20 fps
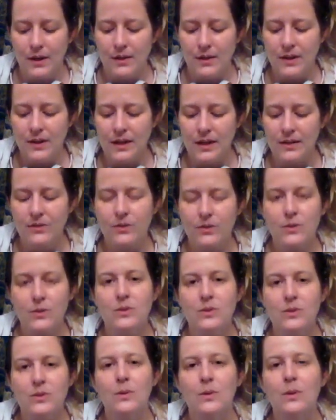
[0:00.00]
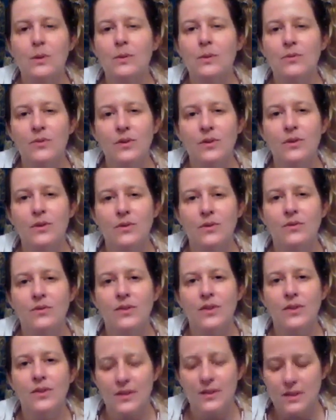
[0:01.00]
that he's talked to who've
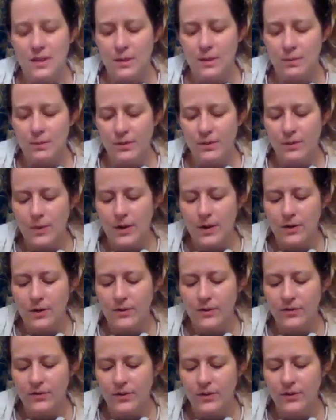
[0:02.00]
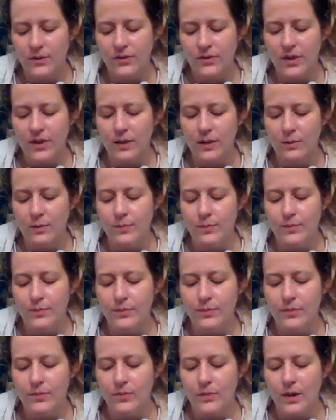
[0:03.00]
said that to him as well, that feel the same.
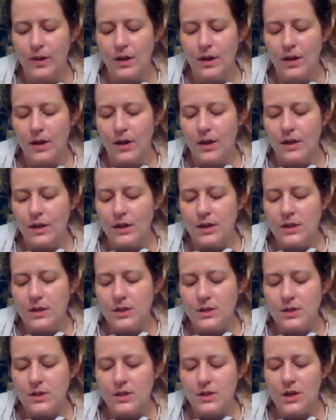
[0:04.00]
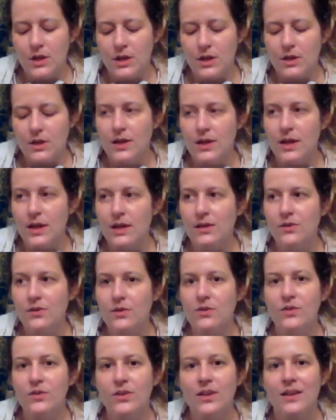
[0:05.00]
So there is
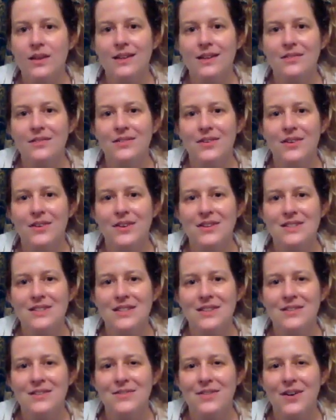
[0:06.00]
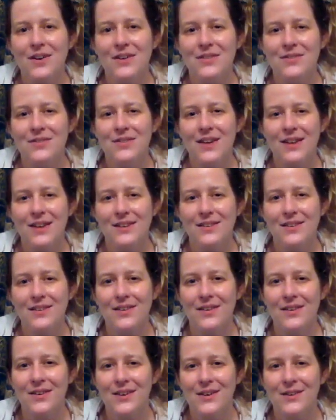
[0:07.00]
obviously an anxiety of kind of letting
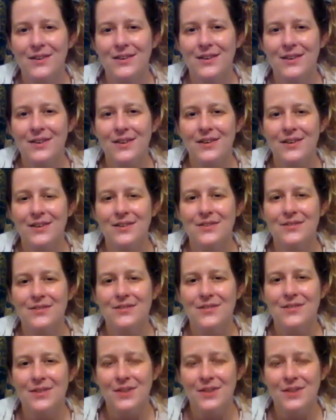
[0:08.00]
go and kind of,